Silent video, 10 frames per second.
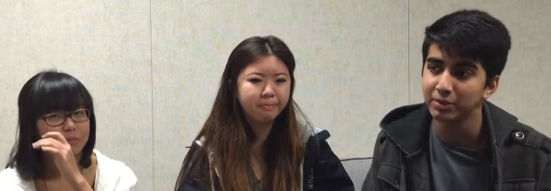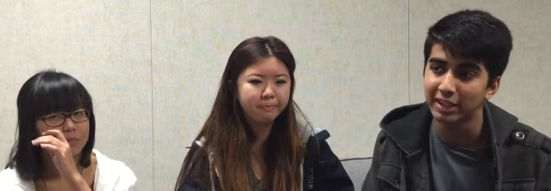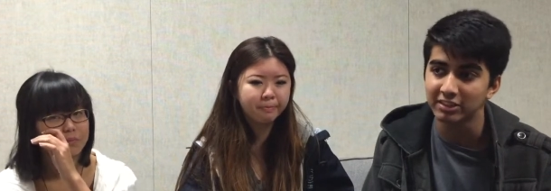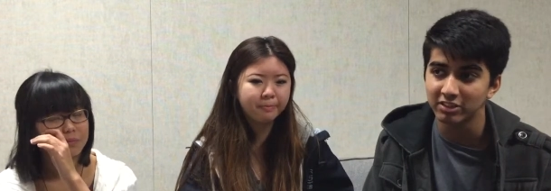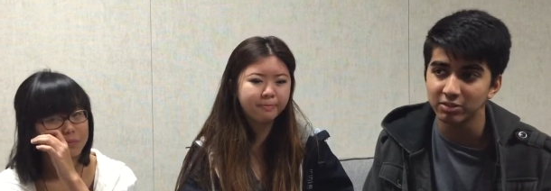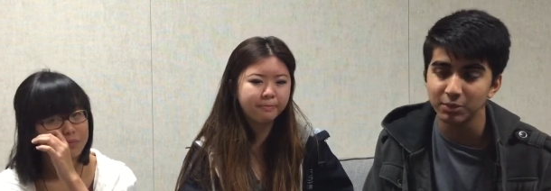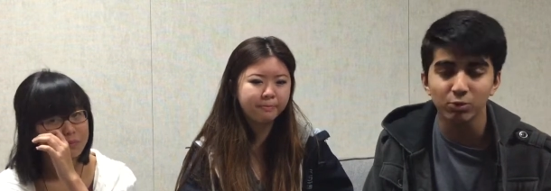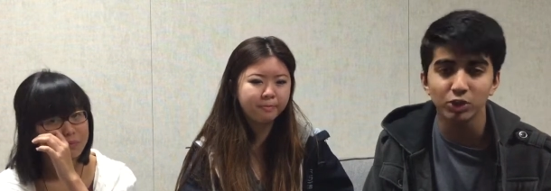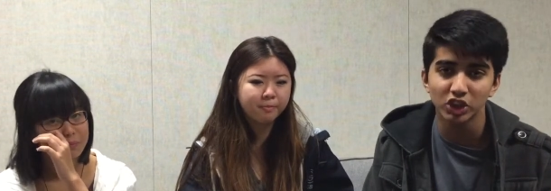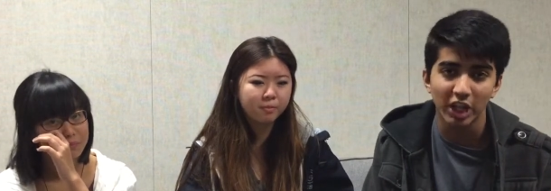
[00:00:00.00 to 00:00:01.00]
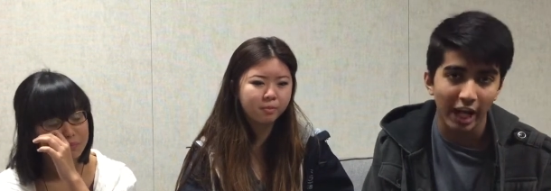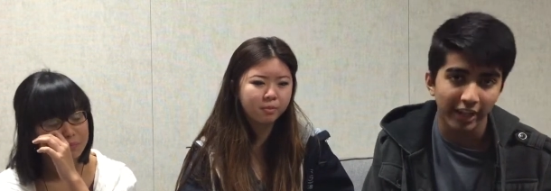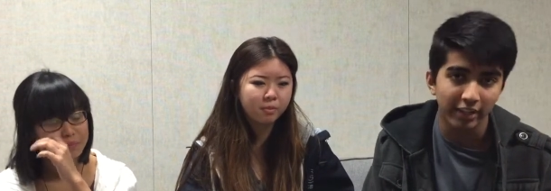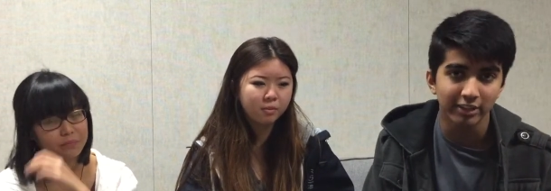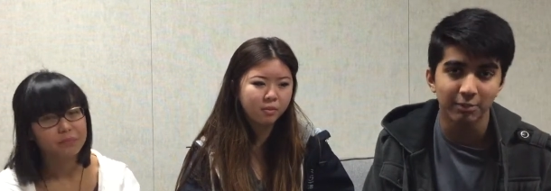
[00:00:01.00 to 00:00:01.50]
Speaker 1: But that doesn't mean we should
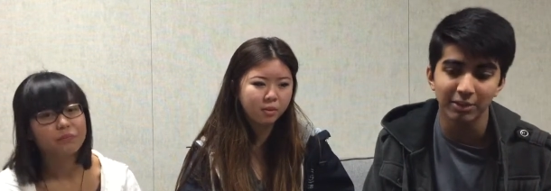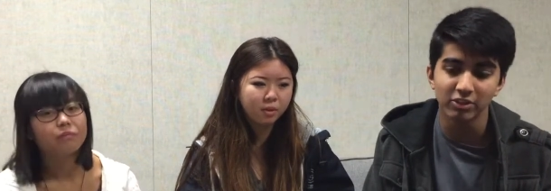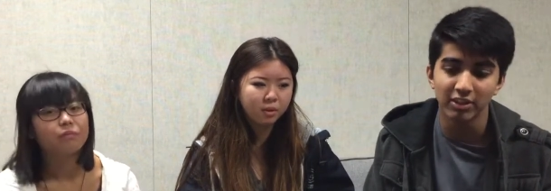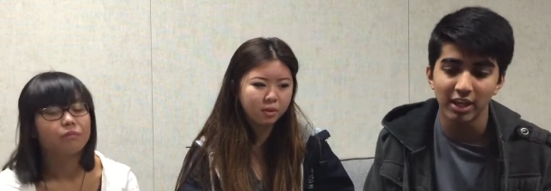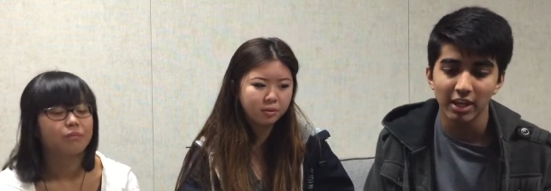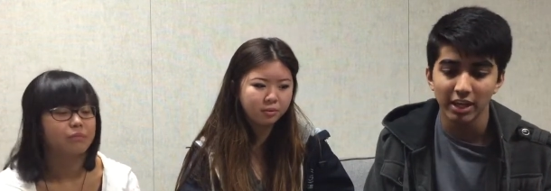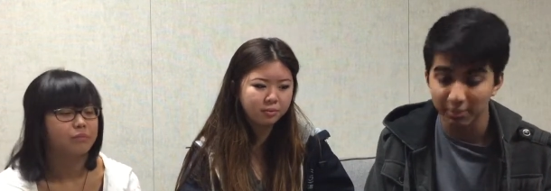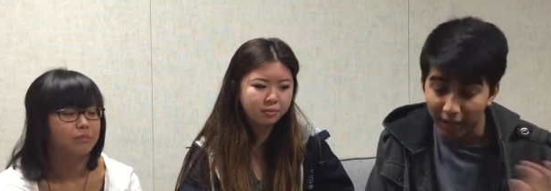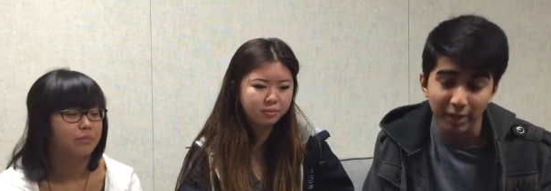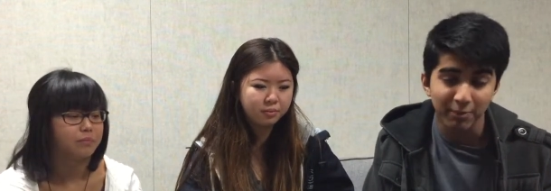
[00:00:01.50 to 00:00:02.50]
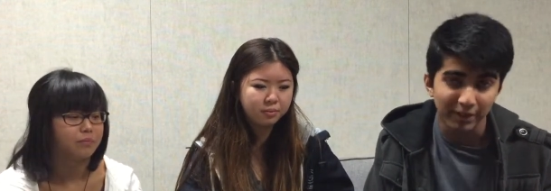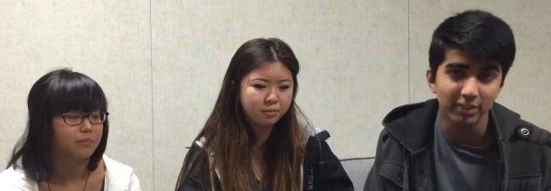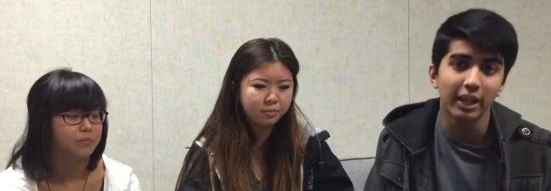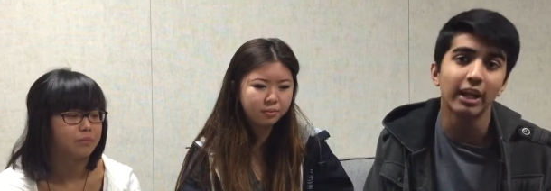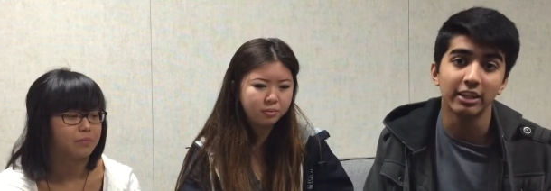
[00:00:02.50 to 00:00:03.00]
hide it. That means, in my
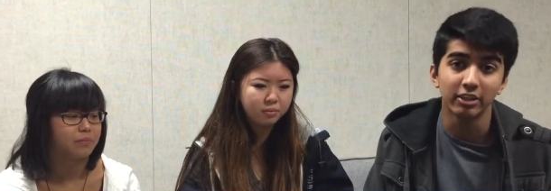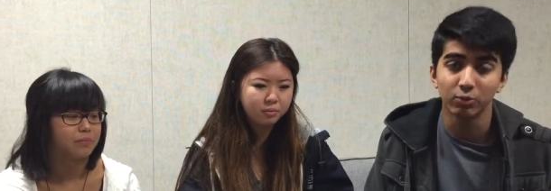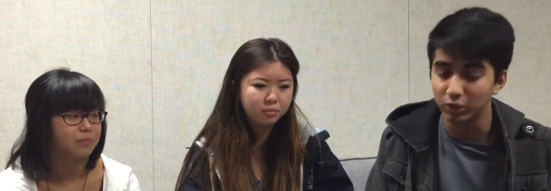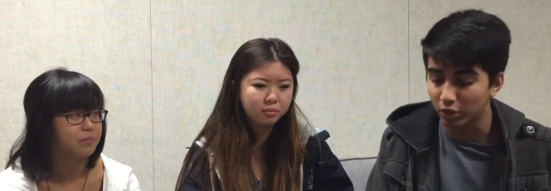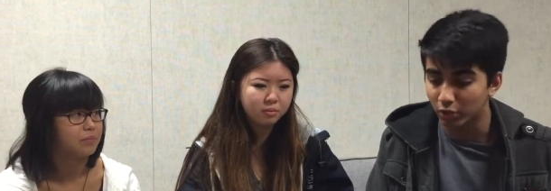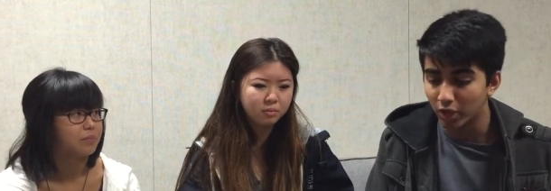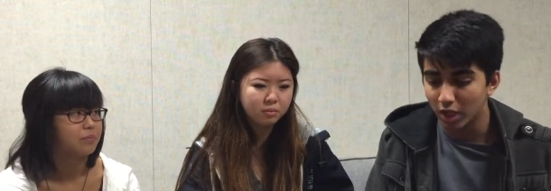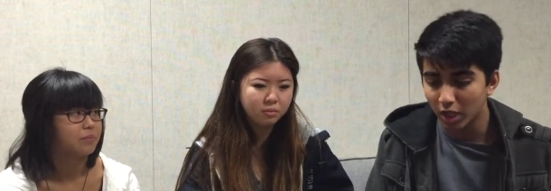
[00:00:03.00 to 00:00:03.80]
opinion, that at least, you know